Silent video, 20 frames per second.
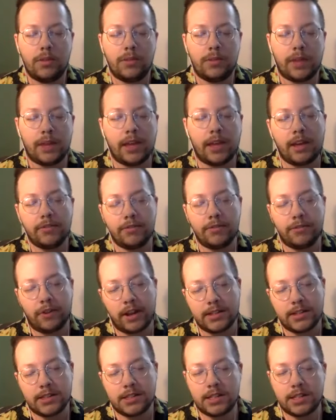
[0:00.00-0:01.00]
I have
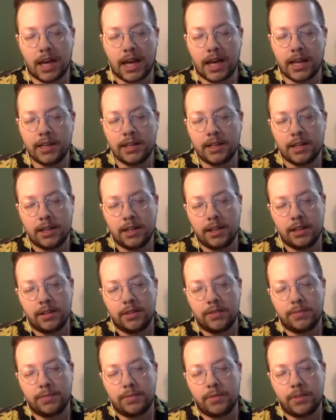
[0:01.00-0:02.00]
friends, Dot.
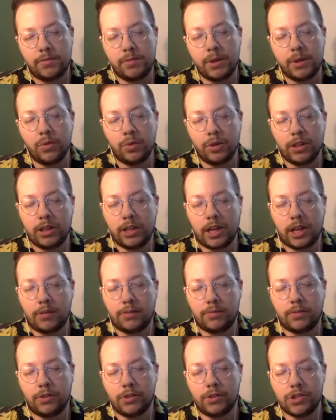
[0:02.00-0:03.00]
They've been really
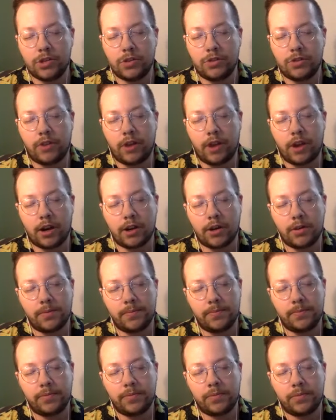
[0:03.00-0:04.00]
helpful so far.
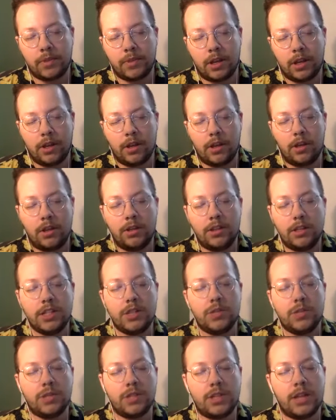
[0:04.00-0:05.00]

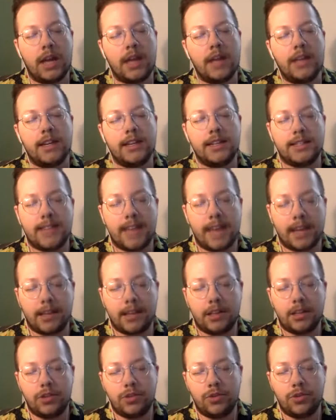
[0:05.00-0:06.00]
This was not
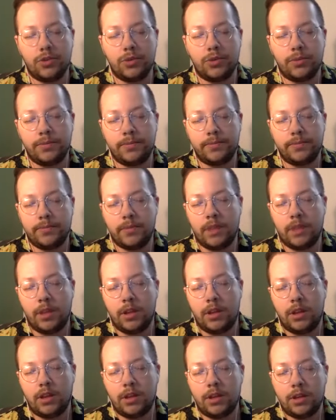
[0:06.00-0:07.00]
exactly true.
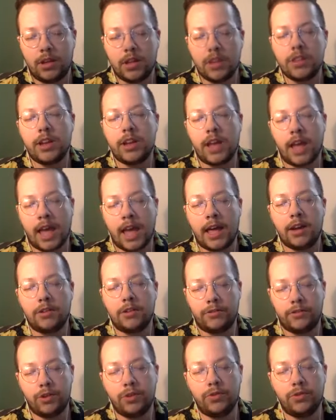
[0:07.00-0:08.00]
Nathan had a
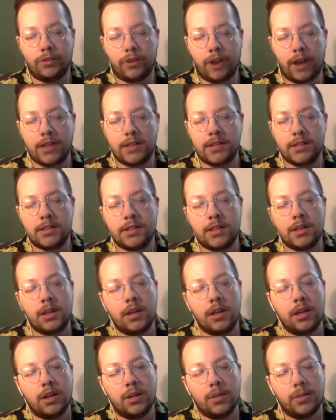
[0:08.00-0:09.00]
few friends,
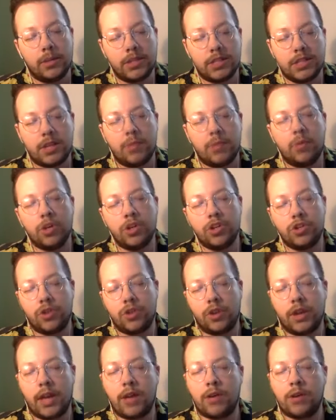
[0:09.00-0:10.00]
but some were
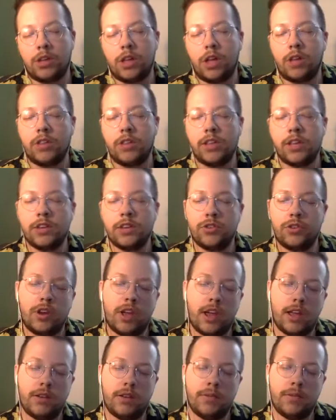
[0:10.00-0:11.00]
strung out along the
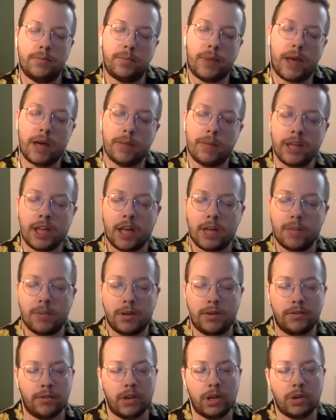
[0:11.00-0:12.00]
internet popping up
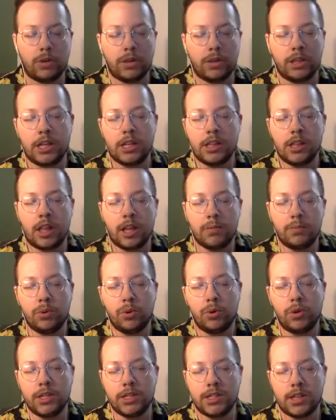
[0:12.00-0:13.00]
infrequently like
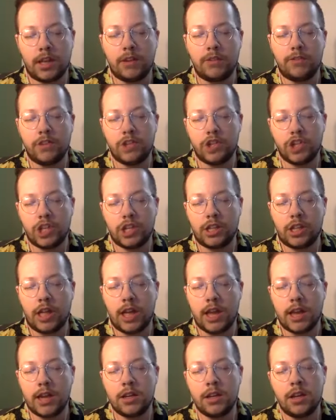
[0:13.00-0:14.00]
buoys on a fishing
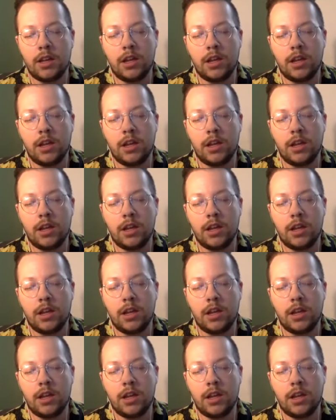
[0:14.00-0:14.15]
line,